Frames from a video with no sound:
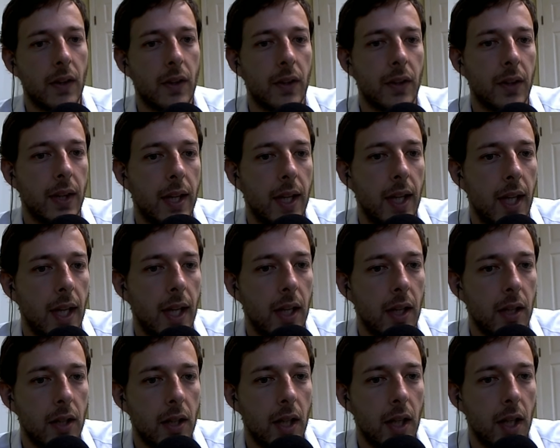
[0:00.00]

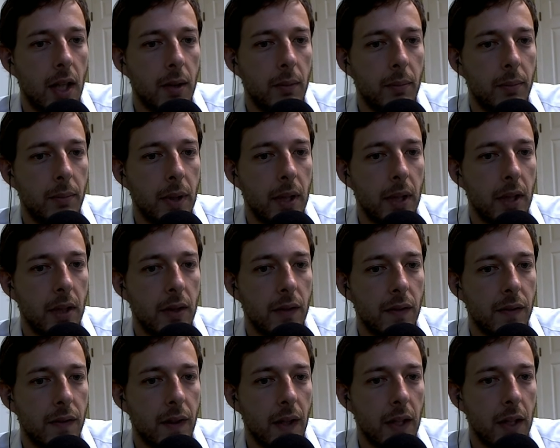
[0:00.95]
Cannot be
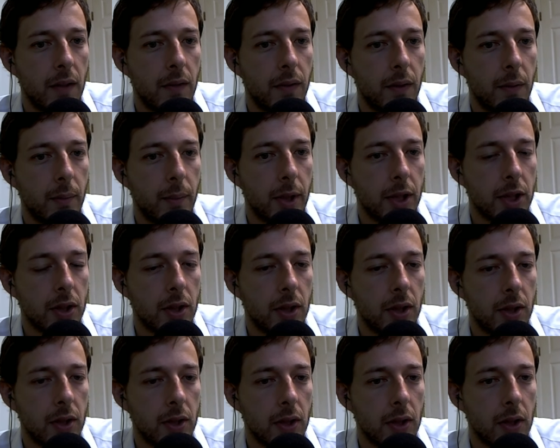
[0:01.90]
defended for much
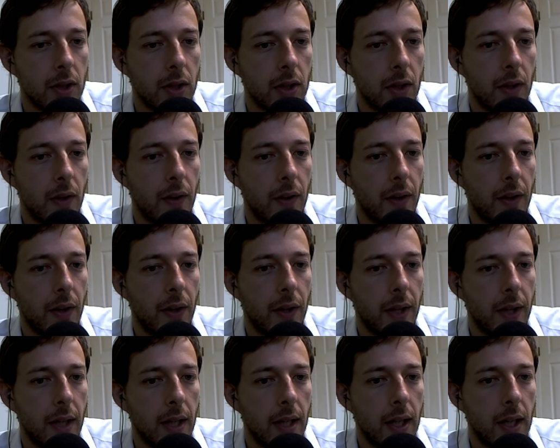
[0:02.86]
longer.
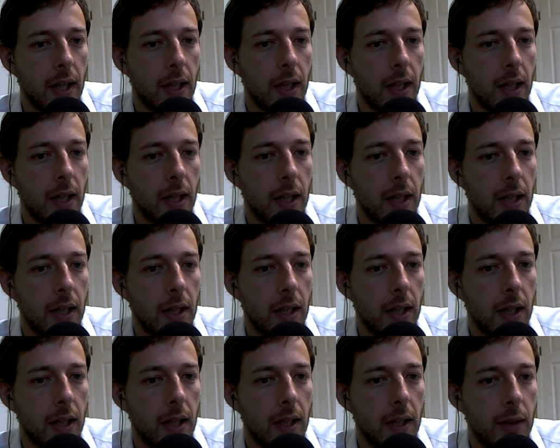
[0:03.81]

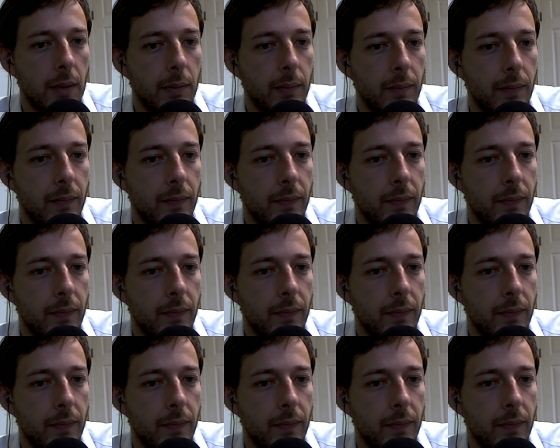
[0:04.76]
Let's